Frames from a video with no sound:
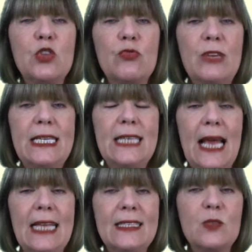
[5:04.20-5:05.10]
3
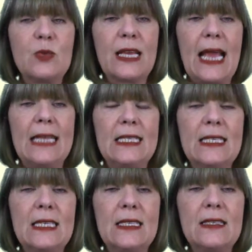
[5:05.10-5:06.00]
tests with a
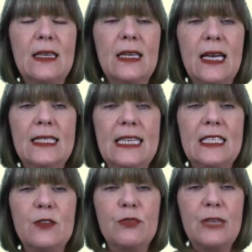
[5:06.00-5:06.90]
candidate: a
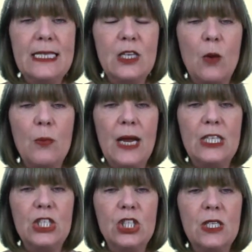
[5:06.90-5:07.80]
test of reading
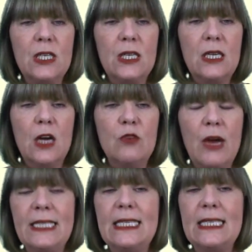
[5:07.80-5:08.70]
comprehension, a
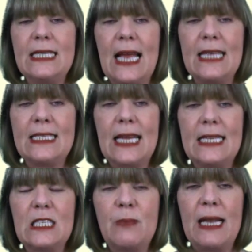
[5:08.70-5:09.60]
writing test and
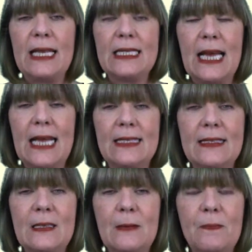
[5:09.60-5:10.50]
a spelling test.